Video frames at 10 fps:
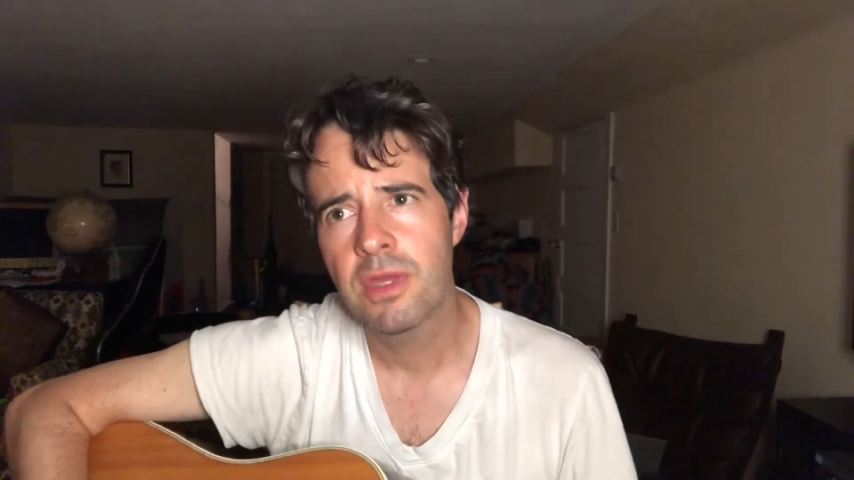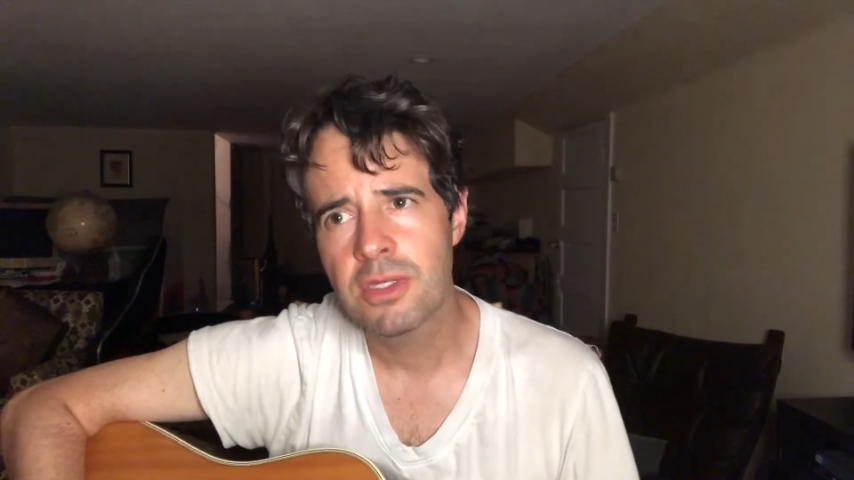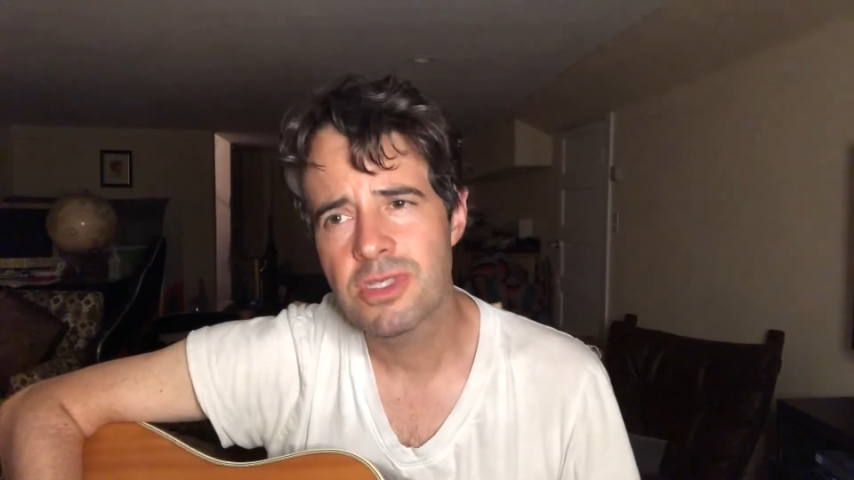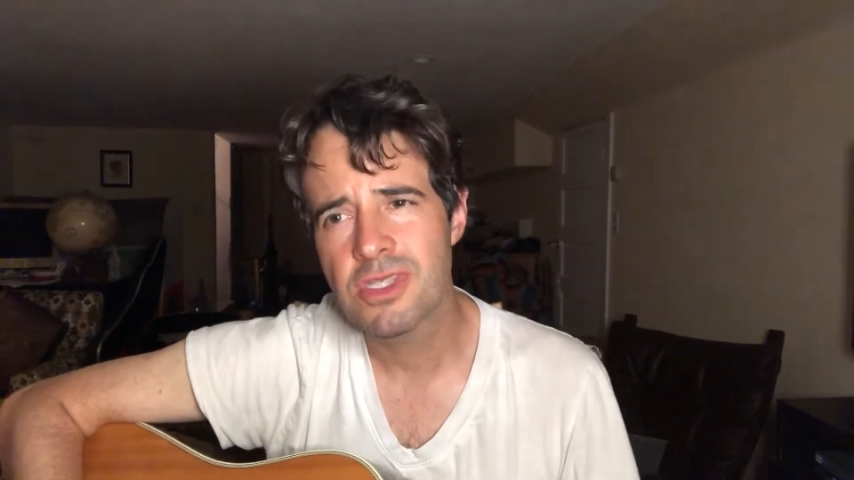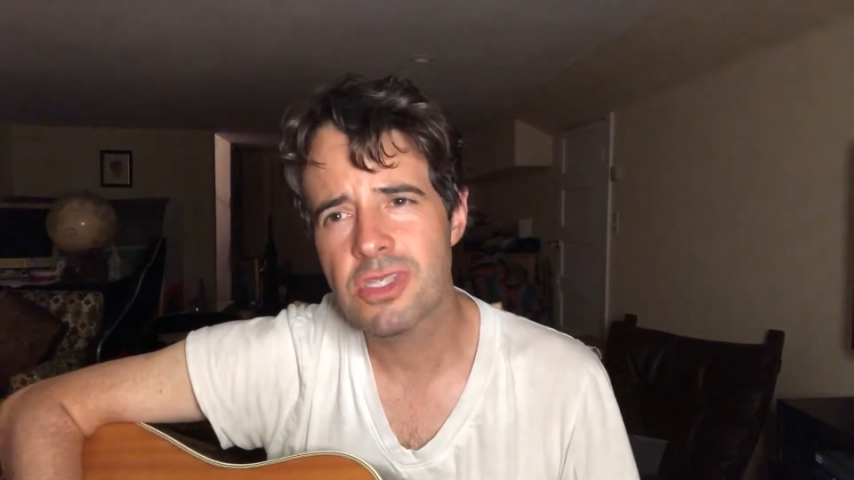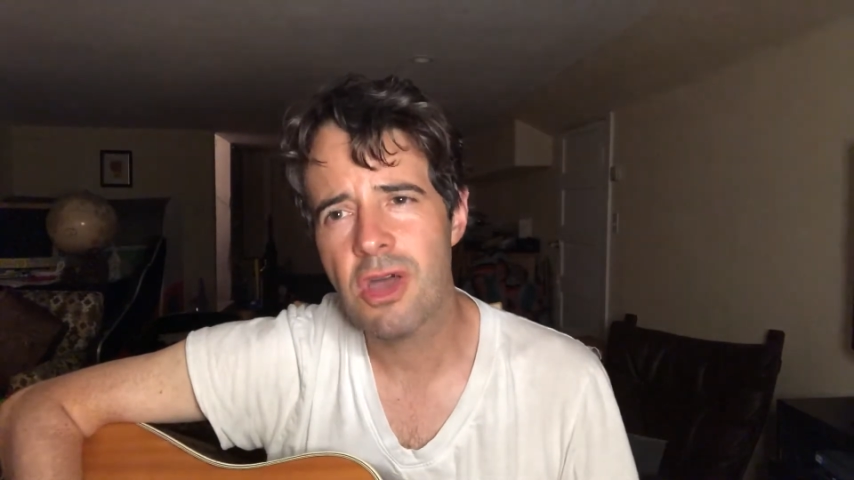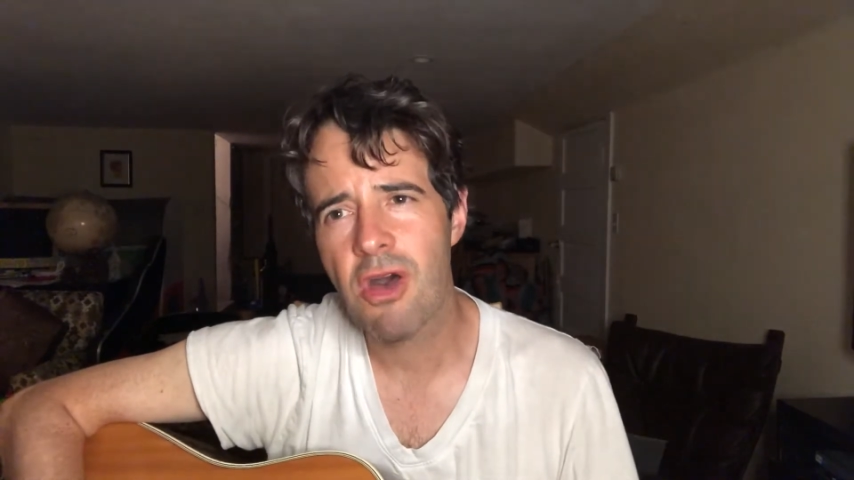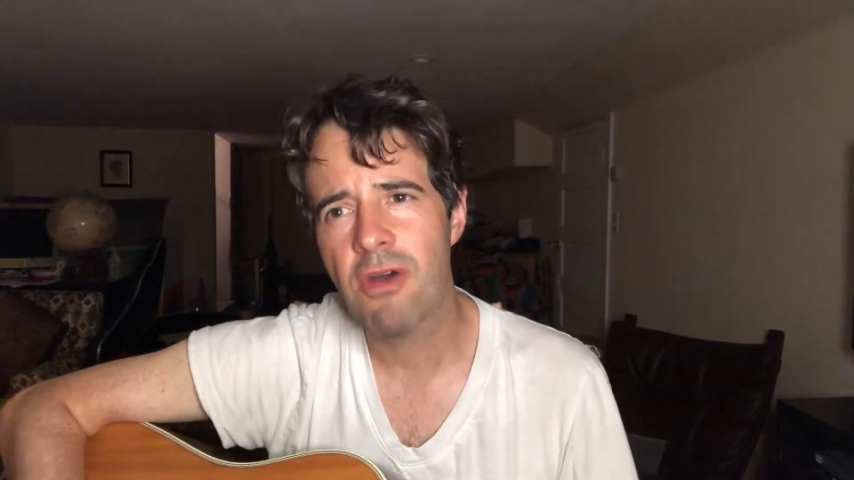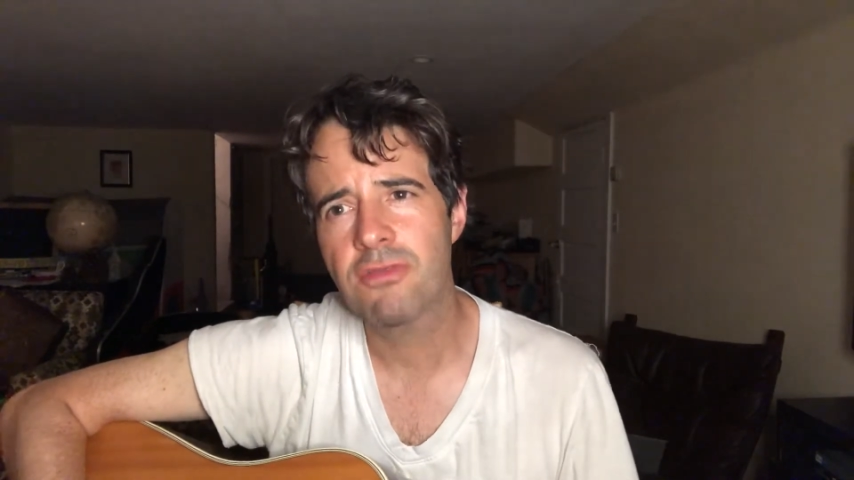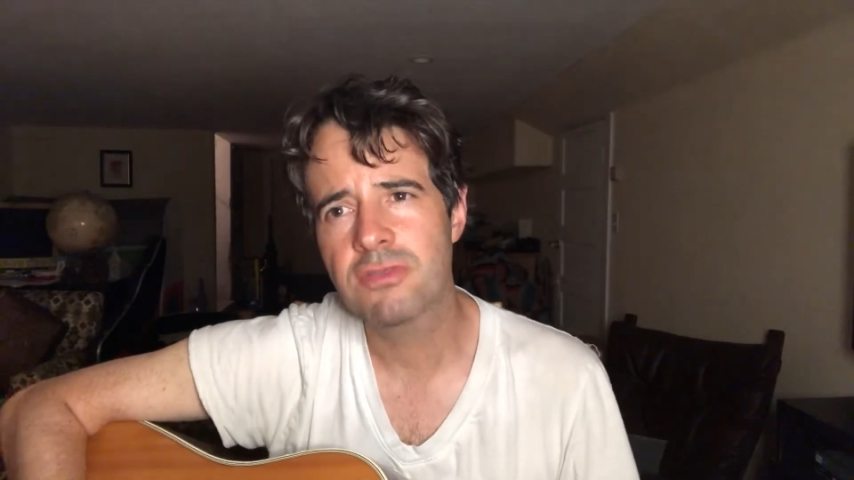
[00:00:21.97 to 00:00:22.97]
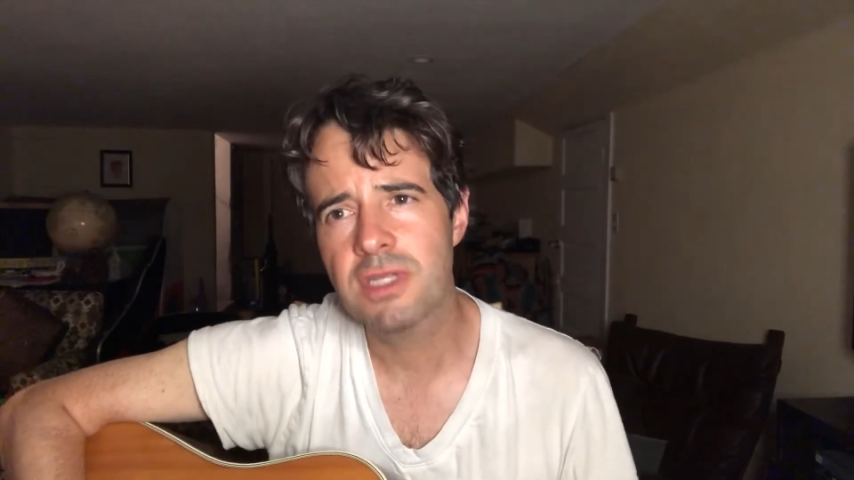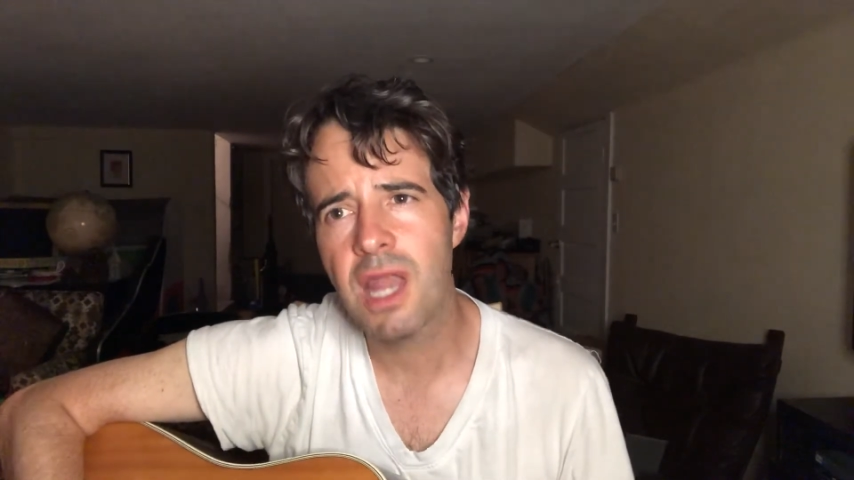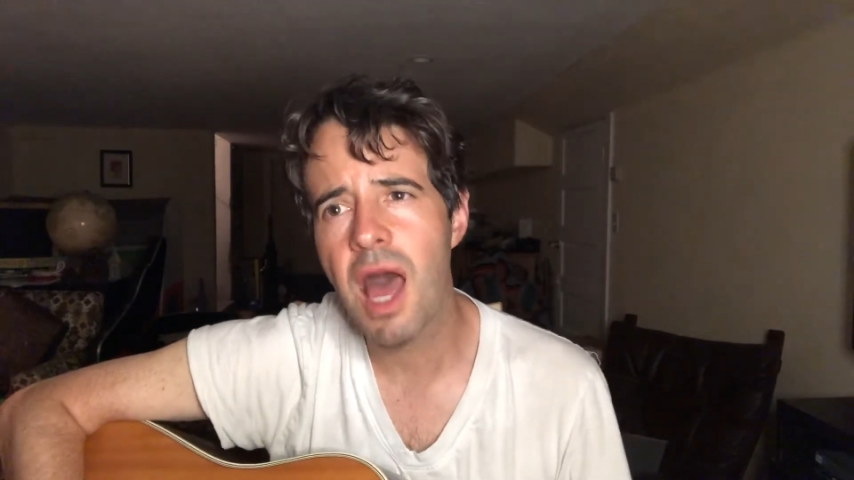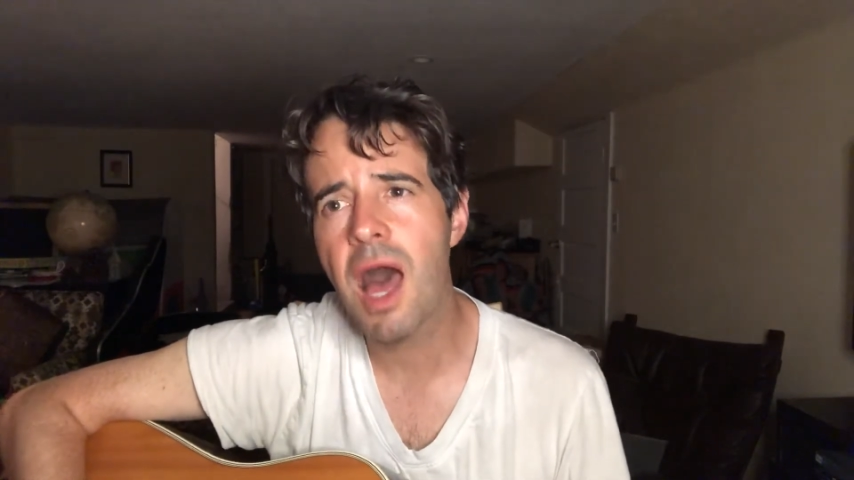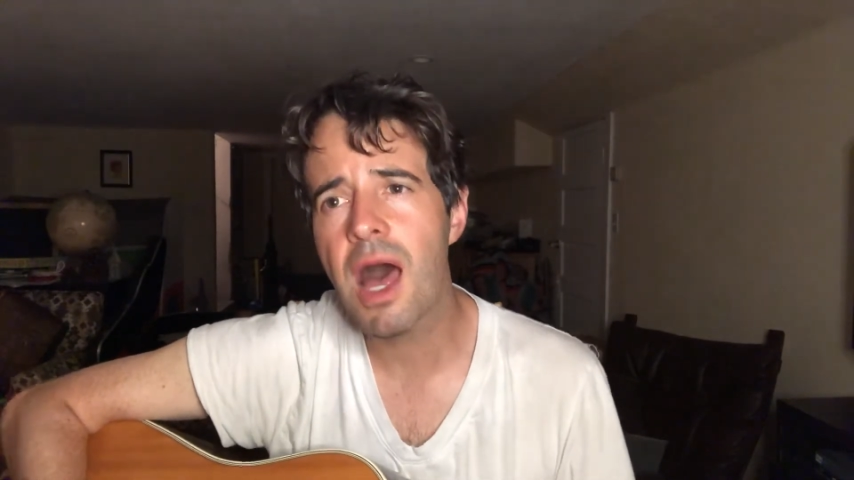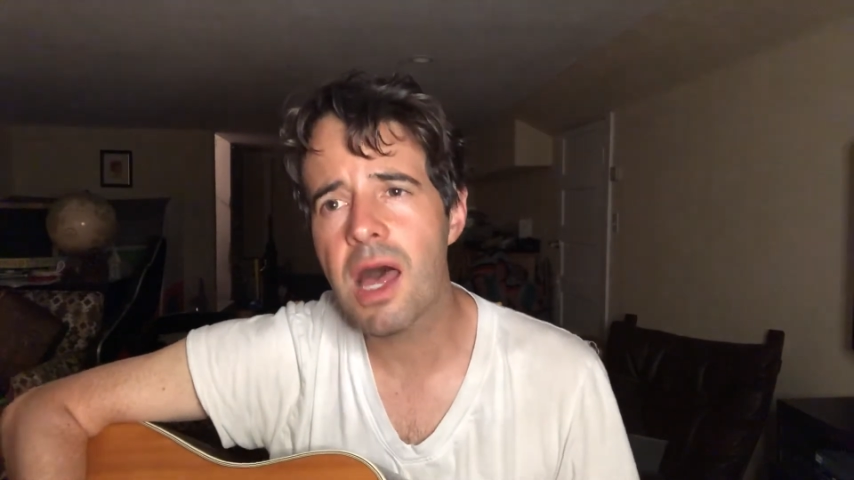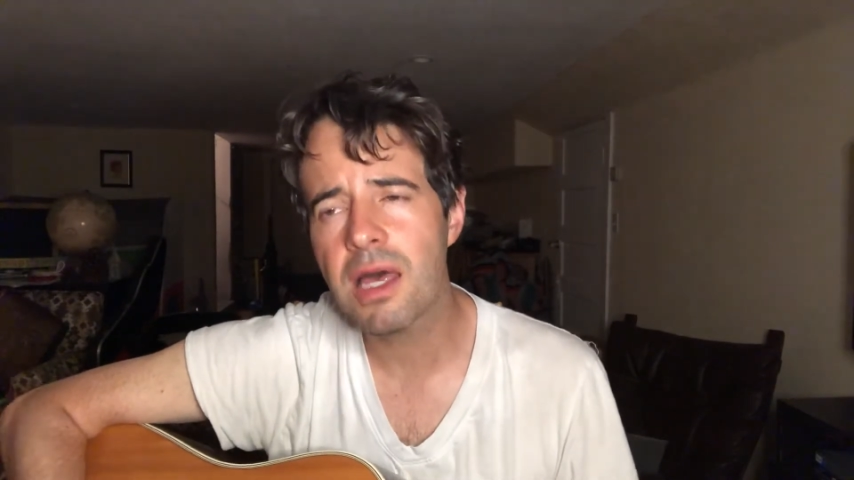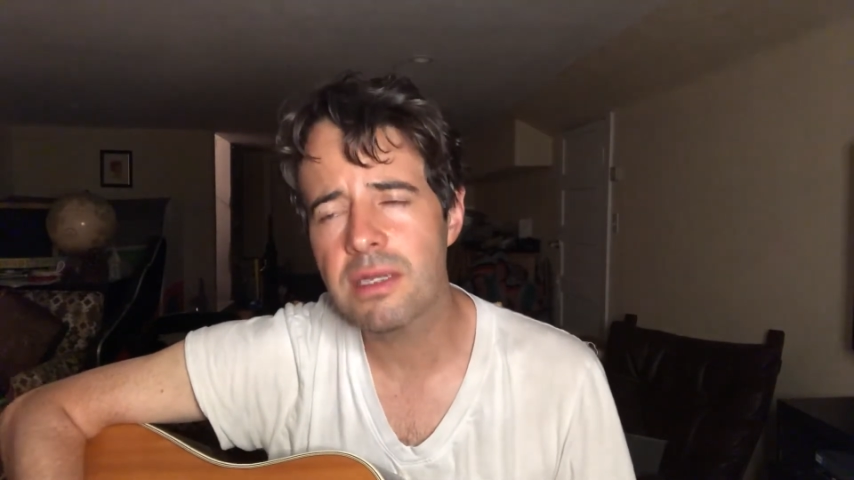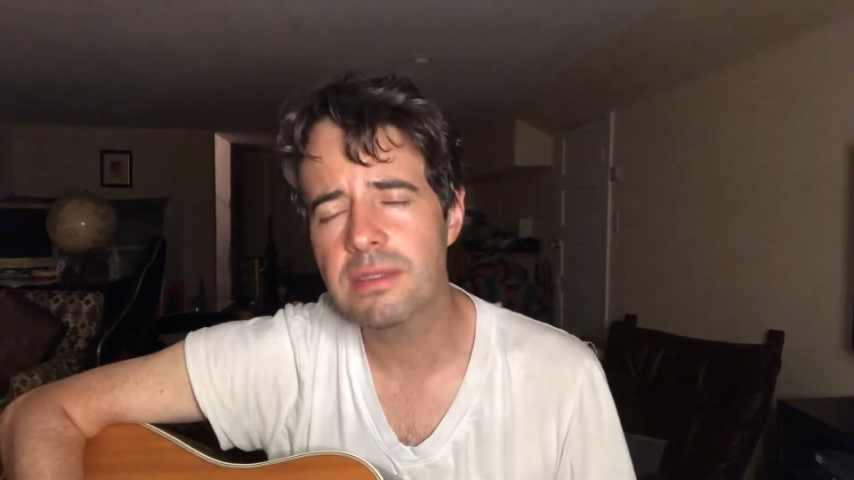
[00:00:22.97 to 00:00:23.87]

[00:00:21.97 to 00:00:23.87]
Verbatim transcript: soft and hot.